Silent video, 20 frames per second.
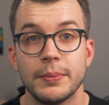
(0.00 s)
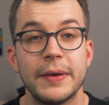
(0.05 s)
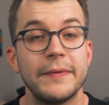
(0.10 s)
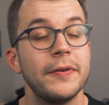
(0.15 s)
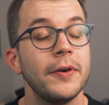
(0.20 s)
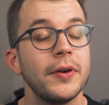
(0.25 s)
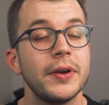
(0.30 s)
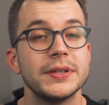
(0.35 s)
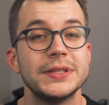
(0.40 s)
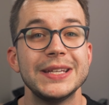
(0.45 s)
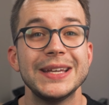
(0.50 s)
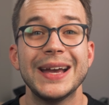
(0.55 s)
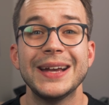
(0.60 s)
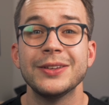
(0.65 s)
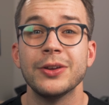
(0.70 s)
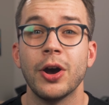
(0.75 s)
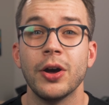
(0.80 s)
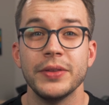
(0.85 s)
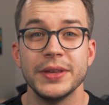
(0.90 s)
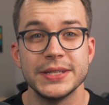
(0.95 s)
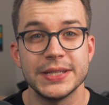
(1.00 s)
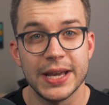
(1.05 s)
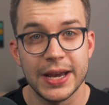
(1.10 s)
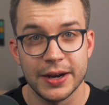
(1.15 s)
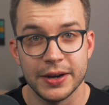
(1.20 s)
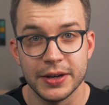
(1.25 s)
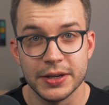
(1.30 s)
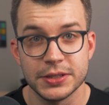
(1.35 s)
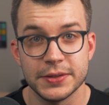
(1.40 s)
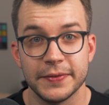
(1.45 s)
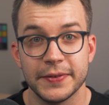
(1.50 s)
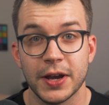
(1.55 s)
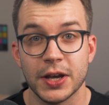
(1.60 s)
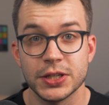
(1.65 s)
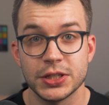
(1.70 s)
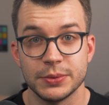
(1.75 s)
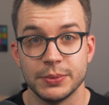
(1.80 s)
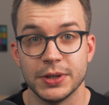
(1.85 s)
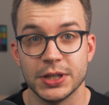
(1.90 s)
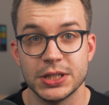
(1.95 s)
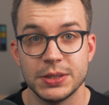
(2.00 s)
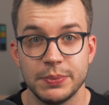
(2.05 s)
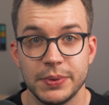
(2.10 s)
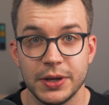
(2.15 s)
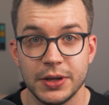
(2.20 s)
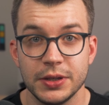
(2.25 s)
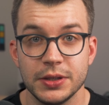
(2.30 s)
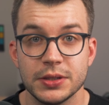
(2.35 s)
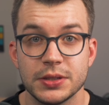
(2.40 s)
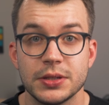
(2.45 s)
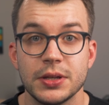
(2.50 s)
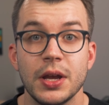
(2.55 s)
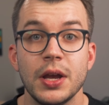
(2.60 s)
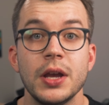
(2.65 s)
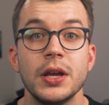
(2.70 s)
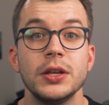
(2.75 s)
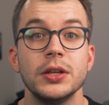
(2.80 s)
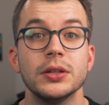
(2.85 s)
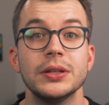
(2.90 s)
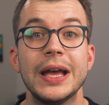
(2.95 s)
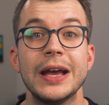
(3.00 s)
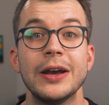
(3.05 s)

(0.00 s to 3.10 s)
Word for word: By focusing on all these areas of customer experience, you'll